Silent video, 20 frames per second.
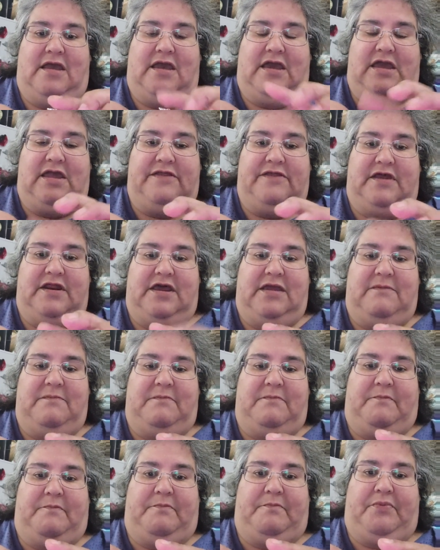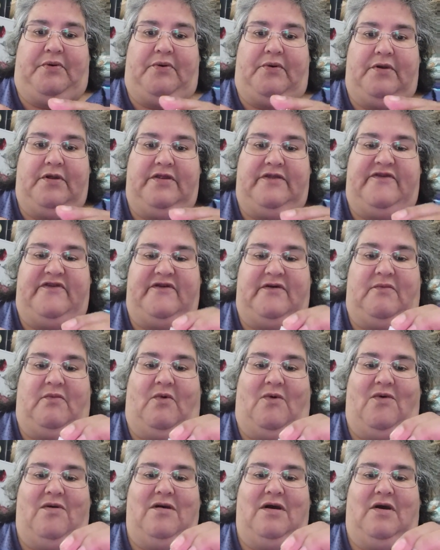and then I poured
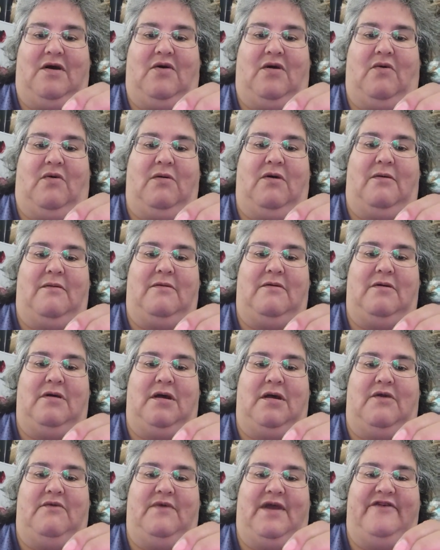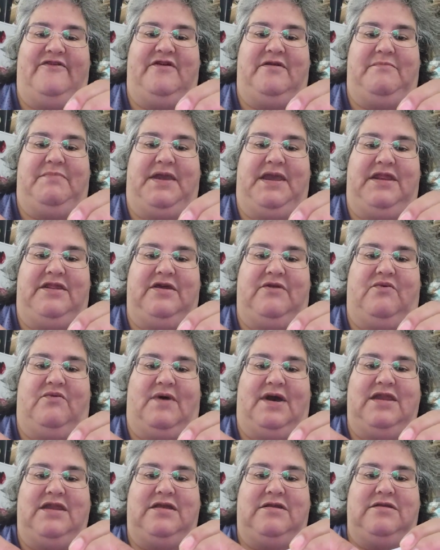some resin painted
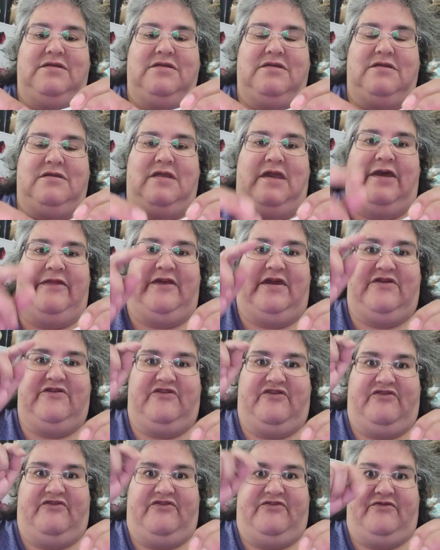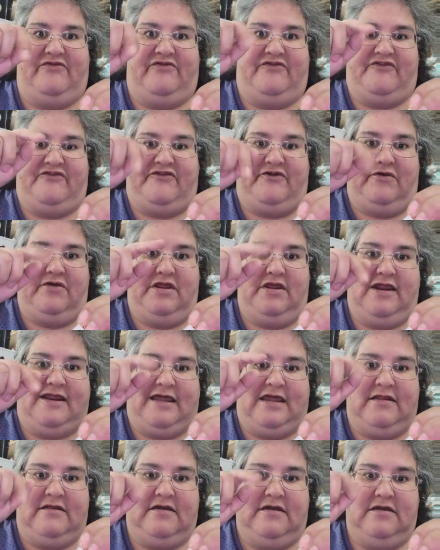white, and then just stirred it
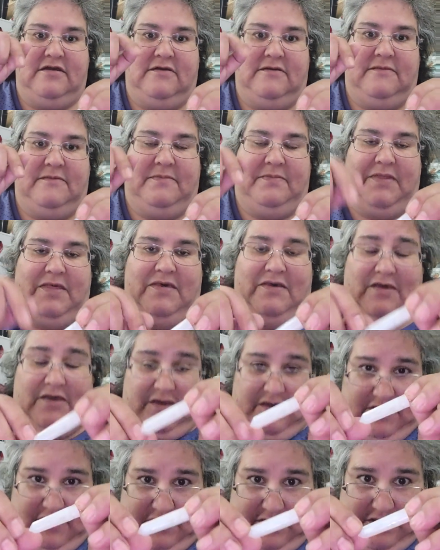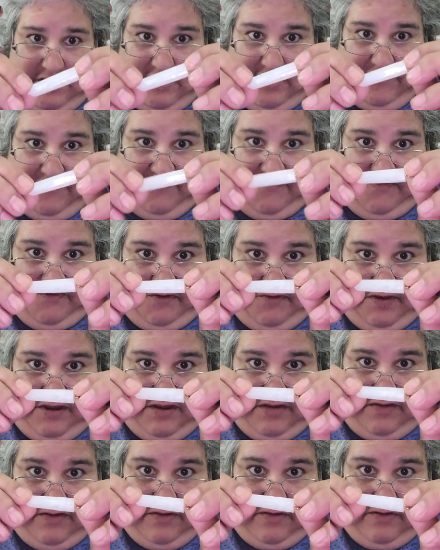lightly. So it